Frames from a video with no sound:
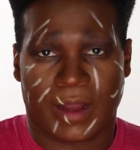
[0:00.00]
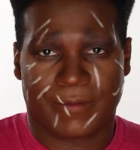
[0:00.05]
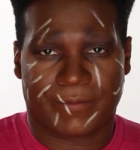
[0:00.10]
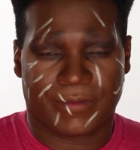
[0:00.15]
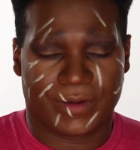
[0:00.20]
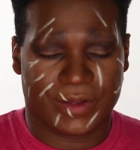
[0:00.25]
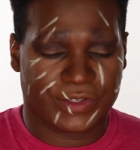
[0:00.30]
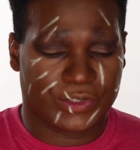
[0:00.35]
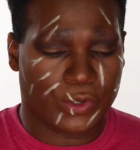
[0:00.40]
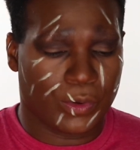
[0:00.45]
Alright
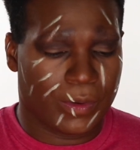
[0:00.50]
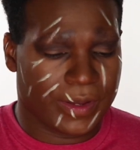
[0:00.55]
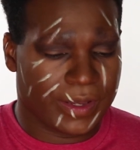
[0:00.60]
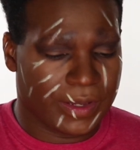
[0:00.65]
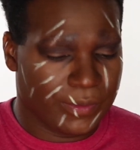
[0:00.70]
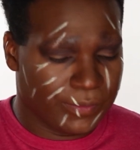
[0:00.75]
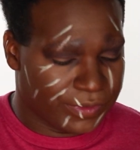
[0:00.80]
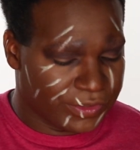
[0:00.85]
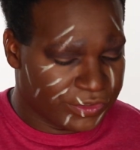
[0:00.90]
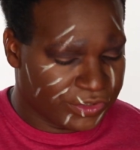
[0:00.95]
friends,
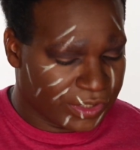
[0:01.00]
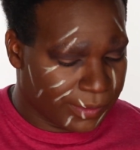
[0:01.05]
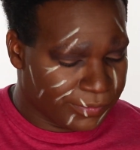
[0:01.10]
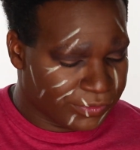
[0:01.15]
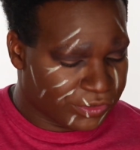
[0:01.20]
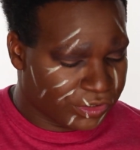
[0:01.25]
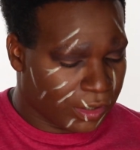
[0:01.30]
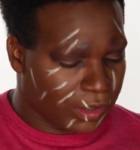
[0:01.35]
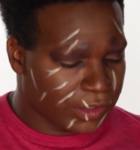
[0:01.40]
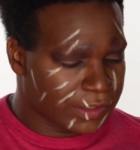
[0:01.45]
going in with the
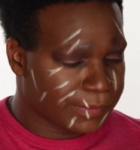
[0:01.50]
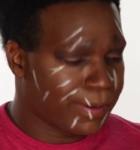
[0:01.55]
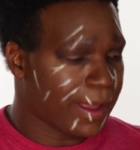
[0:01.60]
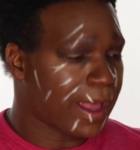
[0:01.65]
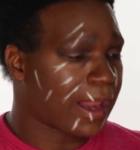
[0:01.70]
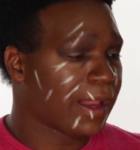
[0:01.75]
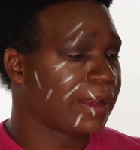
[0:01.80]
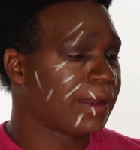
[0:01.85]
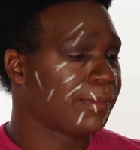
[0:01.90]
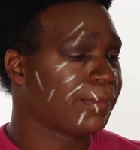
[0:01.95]
James Charles
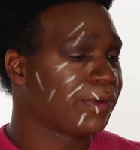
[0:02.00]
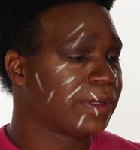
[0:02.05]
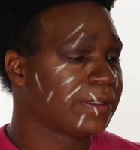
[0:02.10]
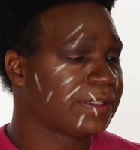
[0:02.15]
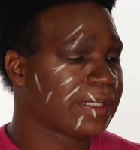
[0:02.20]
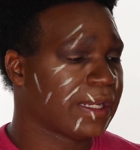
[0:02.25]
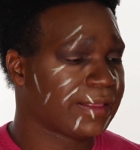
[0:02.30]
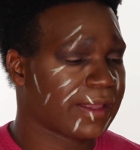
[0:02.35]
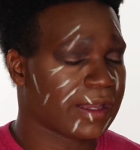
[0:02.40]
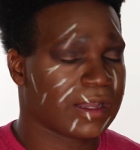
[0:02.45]
palette, and I'm going
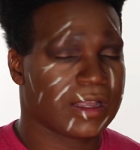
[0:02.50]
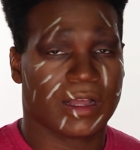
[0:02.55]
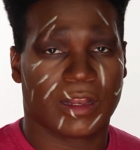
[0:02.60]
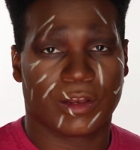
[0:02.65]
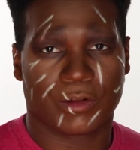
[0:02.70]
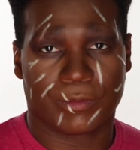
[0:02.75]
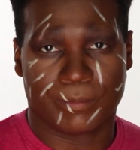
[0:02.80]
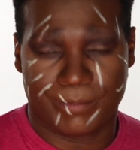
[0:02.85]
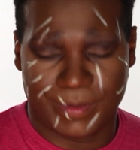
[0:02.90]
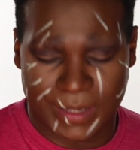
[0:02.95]
to take that
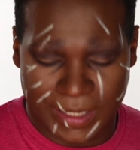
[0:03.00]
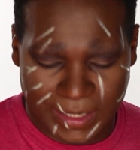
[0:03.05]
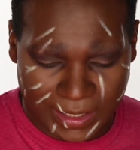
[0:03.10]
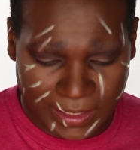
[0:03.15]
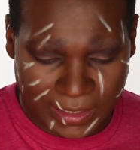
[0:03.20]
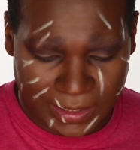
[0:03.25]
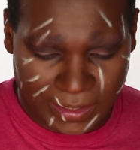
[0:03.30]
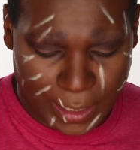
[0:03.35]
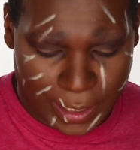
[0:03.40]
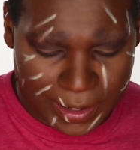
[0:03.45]
color
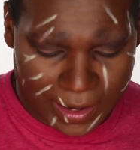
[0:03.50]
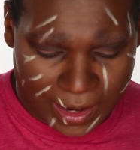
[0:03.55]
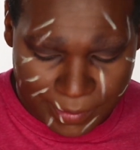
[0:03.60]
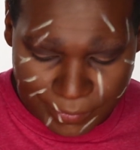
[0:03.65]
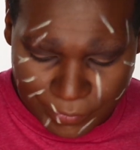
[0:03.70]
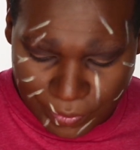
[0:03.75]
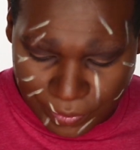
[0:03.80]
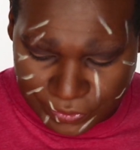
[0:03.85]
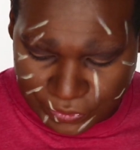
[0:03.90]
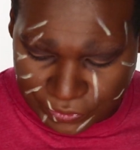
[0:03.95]
Benny and
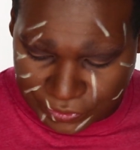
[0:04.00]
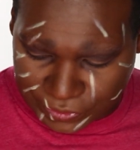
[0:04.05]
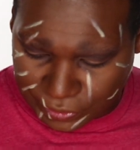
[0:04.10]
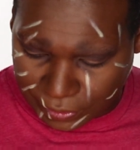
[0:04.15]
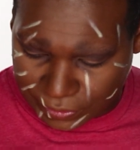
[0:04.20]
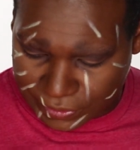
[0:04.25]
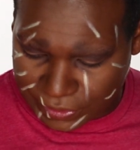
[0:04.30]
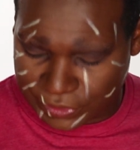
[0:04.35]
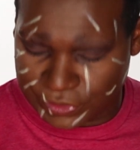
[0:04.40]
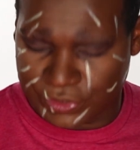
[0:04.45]
I'm going to
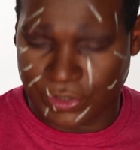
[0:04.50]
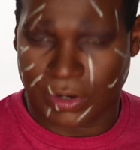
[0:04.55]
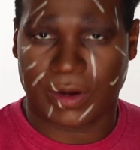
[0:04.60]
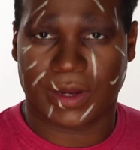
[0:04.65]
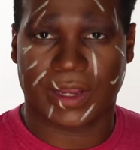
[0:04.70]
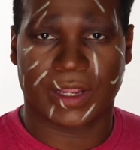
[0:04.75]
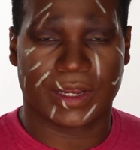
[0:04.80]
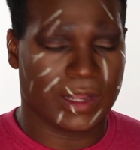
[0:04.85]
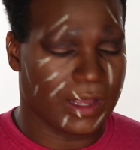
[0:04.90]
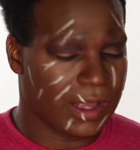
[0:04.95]
start to
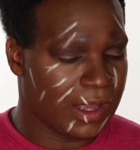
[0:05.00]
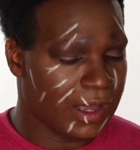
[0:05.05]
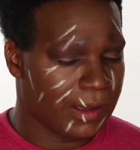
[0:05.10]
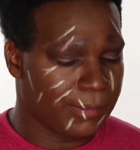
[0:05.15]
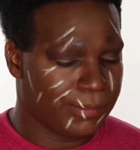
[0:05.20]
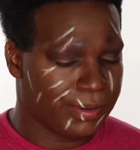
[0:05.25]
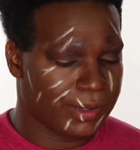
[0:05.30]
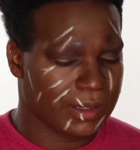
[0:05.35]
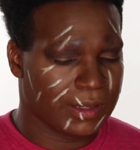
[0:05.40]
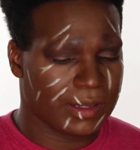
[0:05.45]
darken
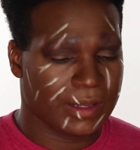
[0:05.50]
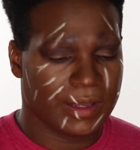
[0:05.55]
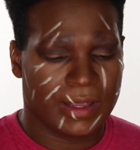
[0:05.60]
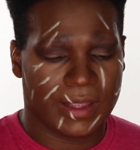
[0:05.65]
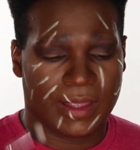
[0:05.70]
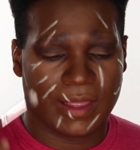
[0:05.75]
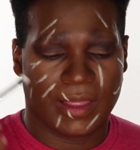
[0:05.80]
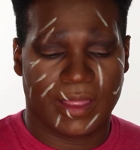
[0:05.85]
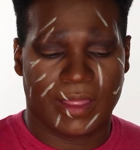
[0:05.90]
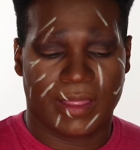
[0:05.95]
up
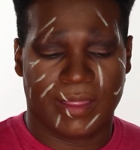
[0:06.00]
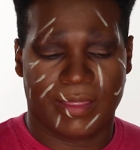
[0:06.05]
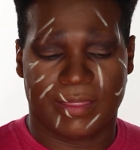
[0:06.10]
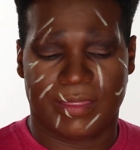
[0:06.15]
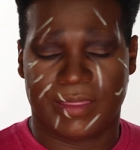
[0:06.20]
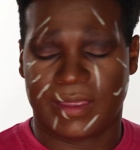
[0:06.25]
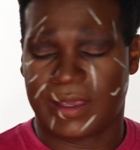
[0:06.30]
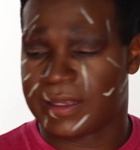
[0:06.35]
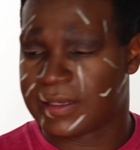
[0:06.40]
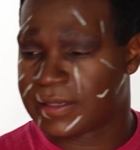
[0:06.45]

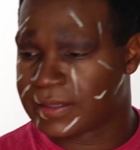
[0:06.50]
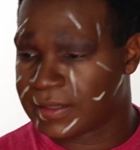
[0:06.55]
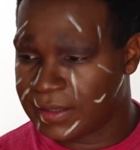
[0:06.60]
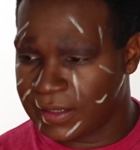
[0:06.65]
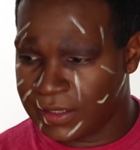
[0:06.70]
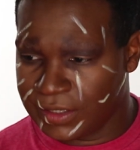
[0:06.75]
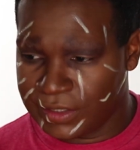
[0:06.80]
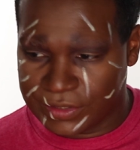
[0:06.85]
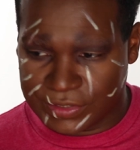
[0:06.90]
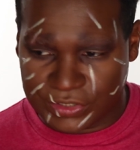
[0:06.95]

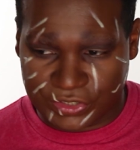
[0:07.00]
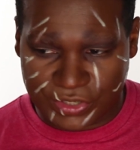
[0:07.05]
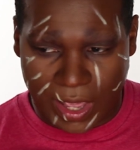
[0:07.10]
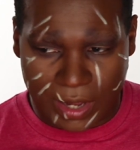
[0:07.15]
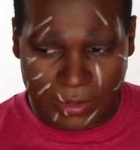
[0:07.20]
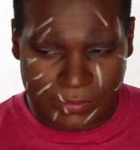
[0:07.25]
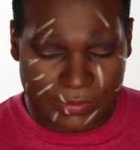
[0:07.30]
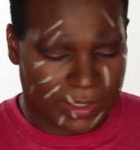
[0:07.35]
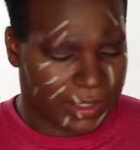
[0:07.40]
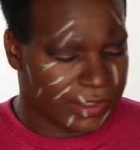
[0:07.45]
these
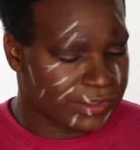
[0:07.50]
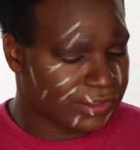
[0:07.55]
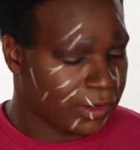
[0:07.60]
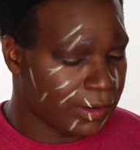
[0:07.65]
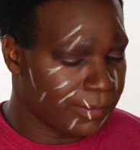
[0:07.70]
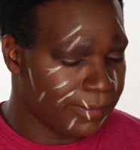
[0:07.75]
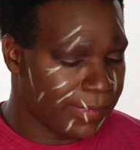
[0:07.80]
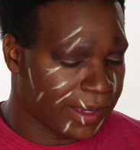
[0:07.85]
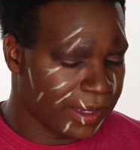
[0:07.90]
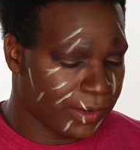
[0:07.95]
shadows that I
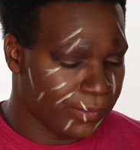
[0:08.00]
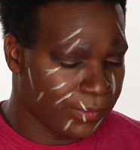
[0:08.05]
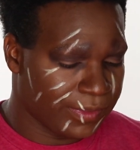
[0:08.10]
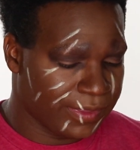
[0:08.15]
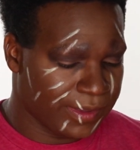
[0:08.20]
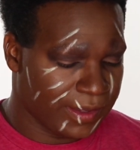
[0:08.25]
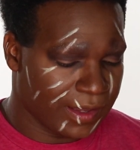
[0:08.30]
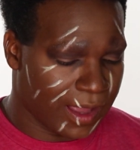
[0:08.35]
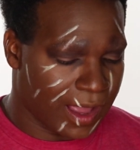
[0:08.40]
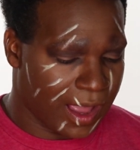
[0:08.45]
start making
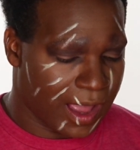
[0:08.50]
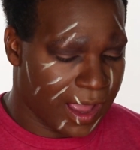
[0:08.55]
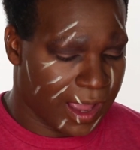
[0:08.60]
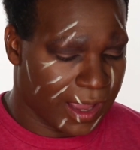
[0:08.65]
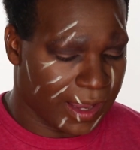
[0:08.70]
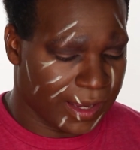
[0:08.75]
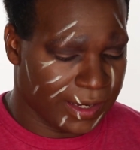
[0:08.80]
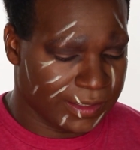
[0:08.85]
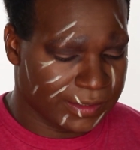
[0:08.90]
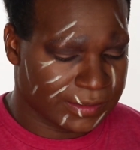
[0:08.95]
with the
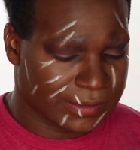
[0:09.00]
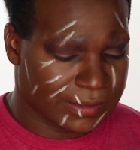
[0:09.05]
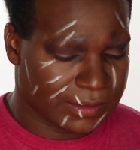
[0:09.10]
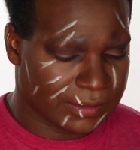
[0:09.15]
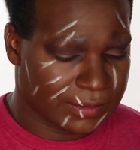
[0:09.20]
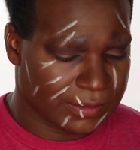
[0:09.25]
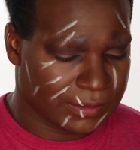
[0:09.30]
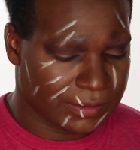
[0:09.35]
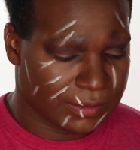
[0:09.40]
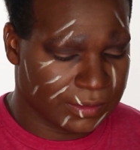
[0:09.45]

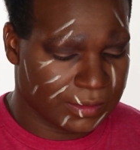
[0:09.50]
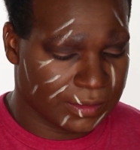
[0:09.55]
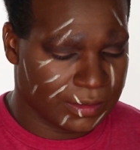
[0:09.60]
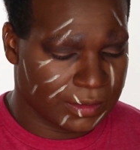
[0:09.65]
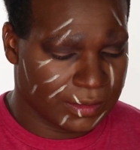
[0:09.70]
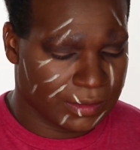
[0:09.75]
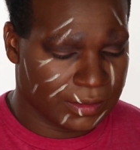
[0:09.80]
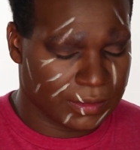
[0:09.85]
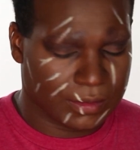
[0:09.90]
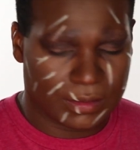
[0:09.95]
eyes.
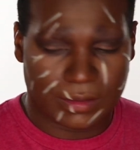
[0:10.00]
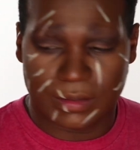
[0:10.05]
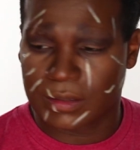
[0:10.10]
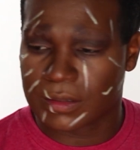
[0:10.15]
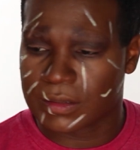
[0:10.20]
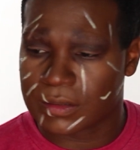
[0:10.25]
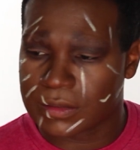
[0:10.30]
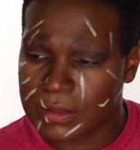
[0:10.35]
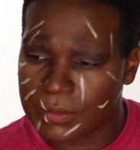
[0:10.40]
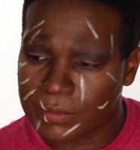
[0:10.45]

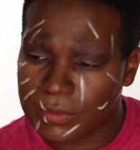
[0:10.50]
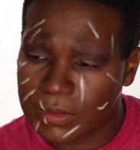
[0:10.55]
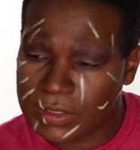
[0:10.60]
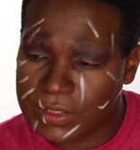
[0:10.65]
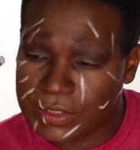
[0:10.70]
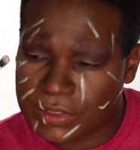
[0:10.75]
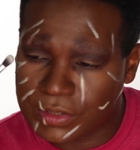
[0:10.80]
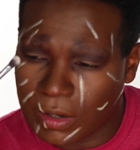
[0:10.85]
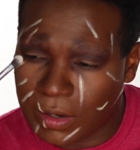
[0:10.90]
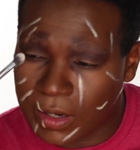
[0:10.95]
So I'm going
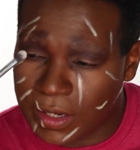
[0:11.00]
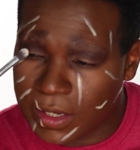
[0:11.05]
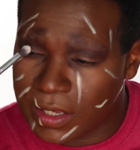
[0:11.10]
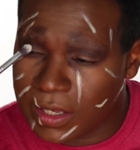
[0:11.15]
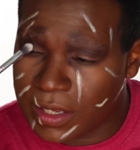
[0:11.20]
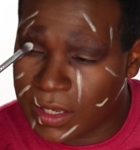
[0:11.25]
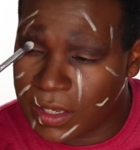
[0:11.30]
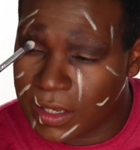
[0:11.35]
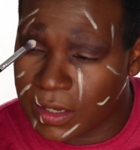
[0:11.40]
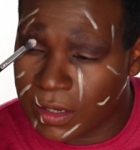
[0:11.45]
to start
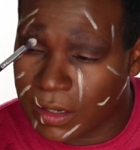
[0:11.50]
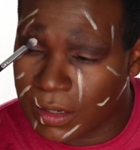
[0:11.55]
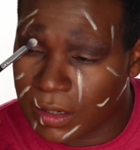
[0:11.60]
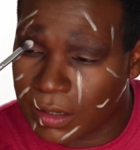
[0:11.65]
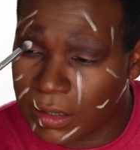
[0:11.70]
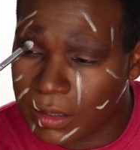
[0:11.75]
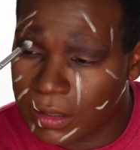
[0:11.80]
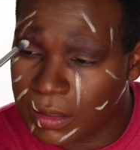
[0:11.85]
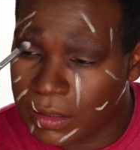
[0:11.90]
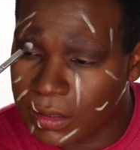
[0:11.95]

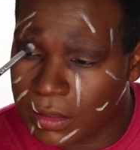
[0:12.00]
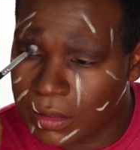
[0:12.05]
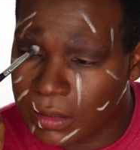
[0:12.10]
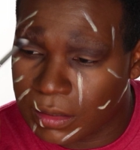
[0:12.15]
here.